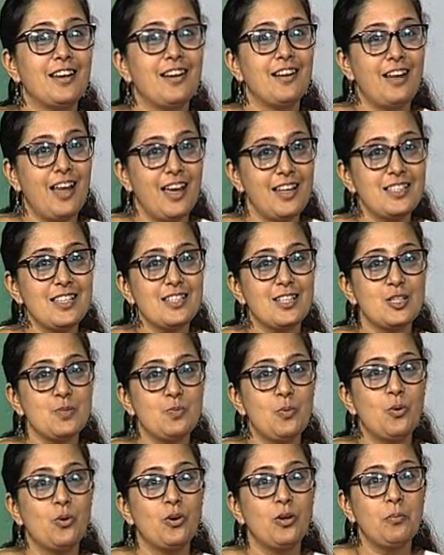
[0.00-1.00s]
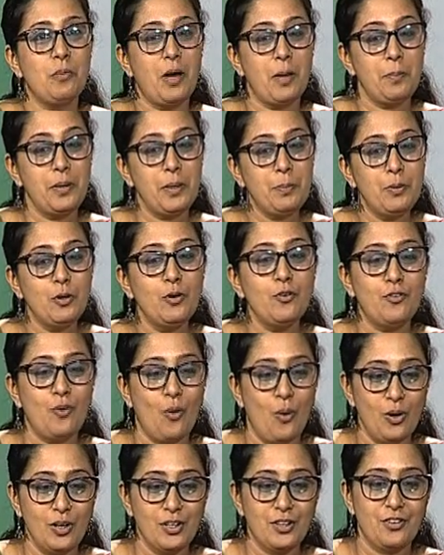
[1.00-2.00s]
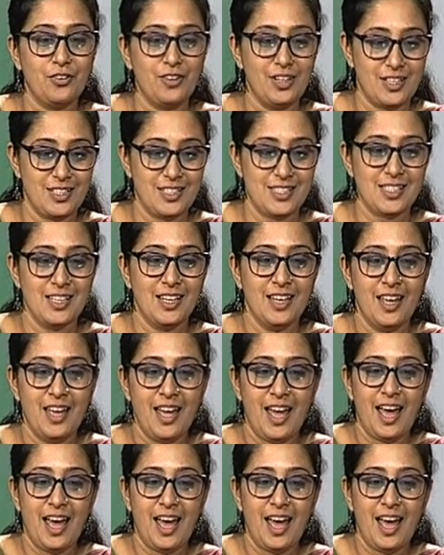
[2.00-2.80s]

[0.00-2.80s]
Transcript: there are lines that are spoken by people of all creeds